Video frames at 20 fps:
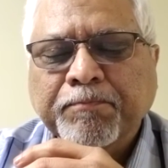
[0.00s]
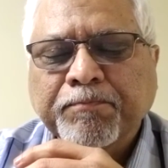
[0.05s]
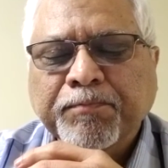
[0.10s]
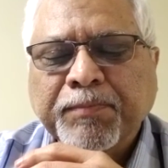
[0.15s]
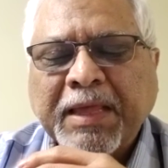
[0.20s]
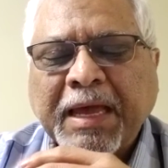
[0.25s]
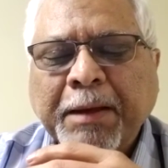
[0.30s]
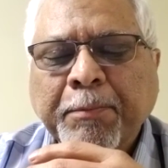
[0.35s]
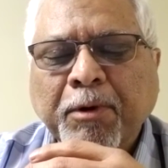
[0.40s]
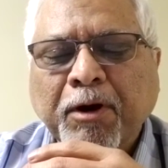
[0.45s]

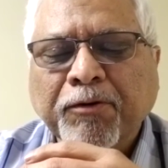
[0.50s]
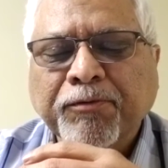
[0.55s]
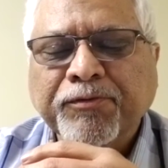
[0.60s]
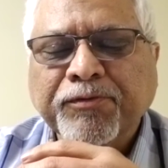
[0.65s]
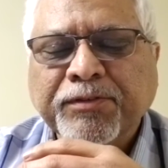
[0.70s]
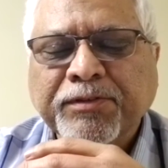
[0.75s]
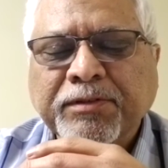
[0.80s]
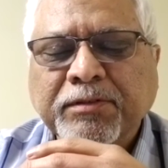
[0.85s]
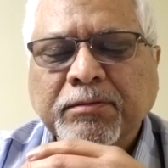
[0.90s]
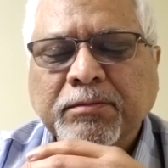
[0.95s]
name of
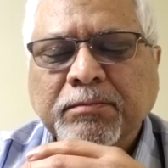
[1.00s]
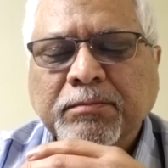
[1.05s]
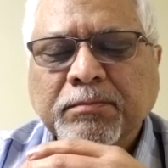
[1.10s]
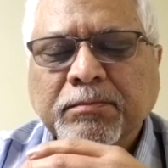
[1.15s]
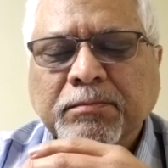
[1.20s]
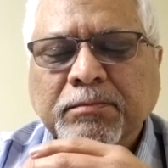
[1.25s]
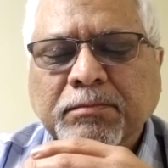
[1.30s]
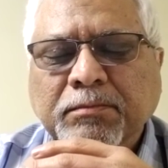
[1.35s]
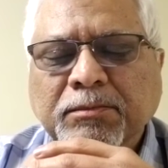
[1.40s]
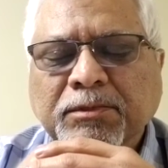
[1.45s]

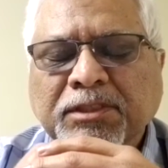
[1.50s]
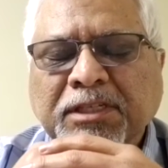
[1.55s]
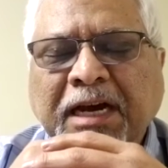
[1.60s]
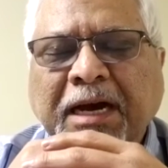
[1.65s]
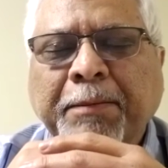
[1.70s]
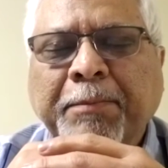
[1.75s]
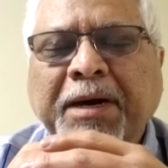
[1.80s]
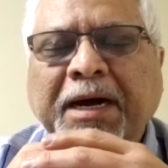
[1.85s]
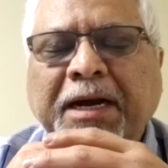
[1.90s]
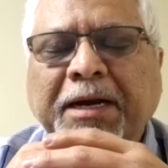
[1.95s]

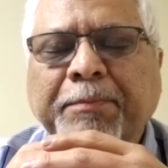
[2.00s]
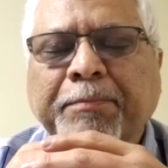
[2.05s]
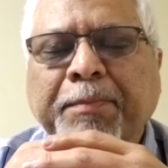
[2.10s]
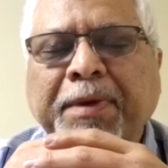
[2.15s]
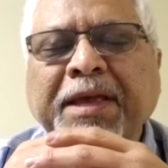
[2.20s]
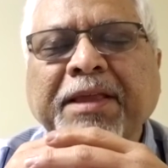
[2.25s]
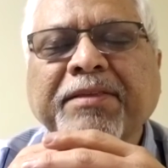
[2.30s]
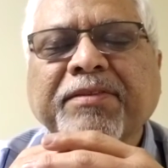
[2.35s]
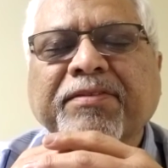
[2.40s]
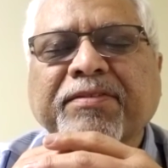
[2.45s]
Tamar
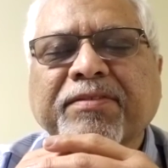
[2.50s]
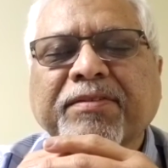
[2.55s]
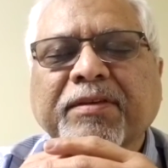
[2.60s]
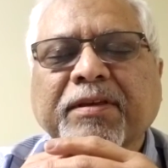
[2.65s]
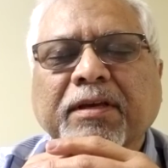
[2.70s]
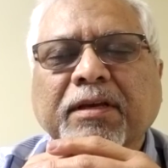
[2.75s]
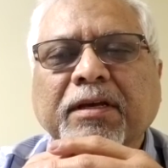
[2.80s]
means